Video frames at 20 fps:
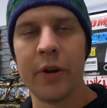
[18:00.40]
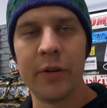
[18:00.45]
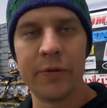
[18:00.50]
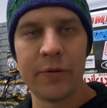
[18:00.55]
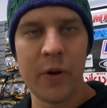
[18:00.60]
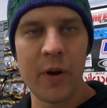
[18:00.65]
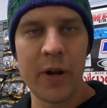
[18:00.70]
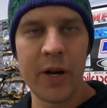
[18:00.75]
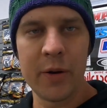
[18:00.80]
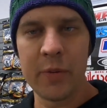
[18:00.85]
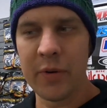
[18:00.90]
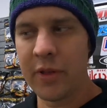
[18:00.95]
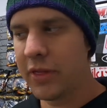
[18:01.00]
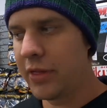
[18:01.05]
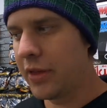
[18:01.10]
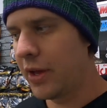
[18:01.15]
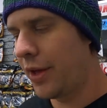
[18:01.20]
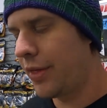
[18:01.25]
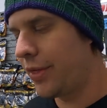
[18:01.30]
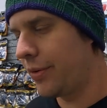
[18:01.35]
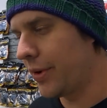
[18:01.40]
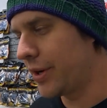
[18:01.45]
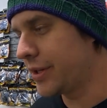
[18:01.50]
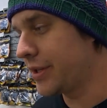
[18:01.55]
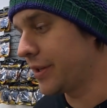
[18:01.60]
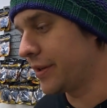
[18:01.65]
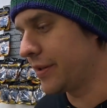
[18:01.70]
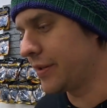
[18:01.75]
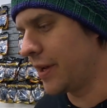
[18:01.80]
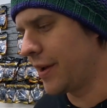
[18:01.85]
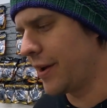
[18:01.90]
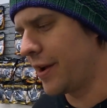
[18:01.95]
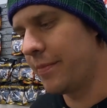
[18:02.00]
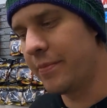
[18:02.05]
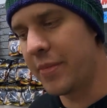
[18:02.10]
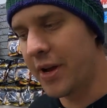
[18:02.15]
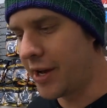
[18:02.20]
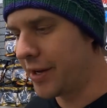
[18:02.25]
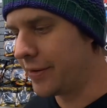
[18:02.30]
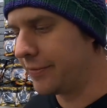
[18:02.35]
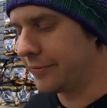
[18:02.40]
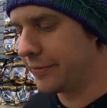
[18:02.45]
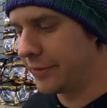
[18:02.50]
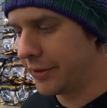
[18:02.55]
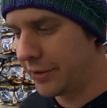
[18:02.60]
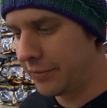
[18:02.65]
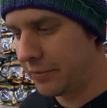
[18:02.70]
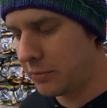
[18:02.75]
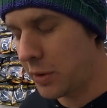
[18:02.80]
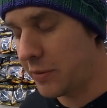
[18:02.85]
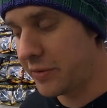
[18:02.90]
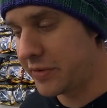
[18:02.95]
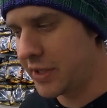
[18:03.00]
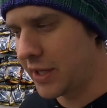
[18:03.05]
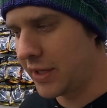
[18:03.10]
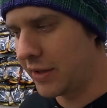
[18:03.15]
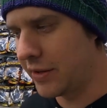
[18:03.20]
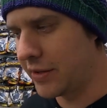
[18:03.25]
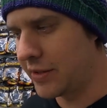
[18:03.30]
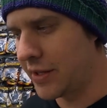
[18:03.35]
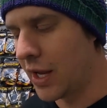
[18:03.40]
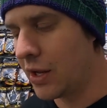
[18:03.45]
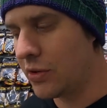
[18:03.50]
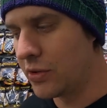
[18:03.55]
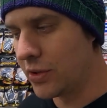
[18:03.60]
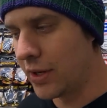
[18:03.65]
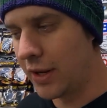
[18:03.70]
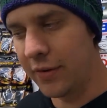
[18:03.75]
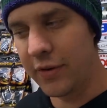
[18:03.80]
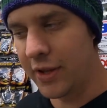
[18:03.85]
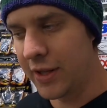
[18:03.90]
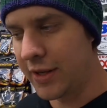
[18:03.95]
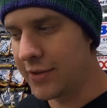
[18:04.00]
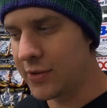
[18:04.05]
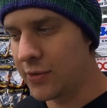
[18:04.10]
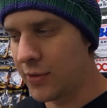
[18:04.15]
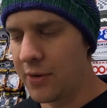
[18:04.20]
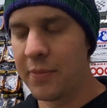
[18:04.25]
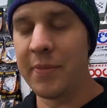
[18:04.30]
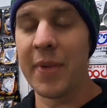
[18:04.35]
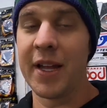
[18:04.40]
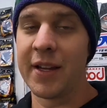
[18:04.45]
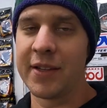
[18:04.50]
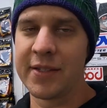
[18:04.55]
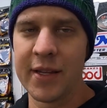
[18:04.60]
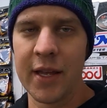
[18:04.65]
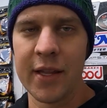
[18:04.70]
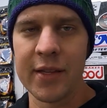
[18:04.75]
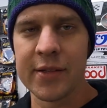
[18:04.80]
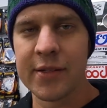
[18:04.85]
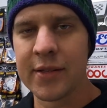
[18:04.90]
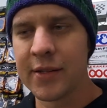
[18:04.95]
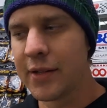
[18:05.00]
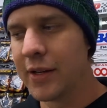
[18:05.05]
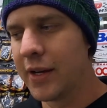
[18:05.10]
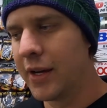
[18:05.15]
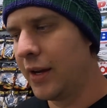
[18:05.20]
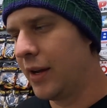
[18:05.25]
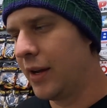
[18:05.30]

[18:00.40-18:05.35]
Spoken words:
fault finding with the rest of the setup. But what we've seen in this engine, everything sort of makes sense.